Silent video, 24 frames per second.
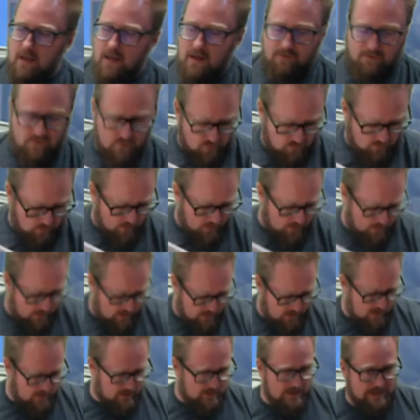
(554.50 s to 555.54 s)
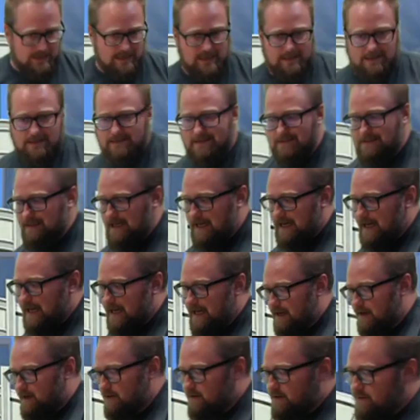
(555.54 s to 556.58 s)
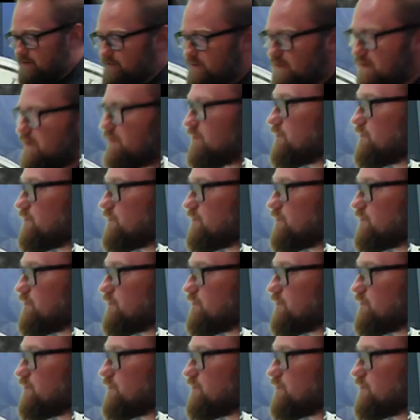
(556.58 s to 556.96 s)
If you look on the inside, I don't know if you can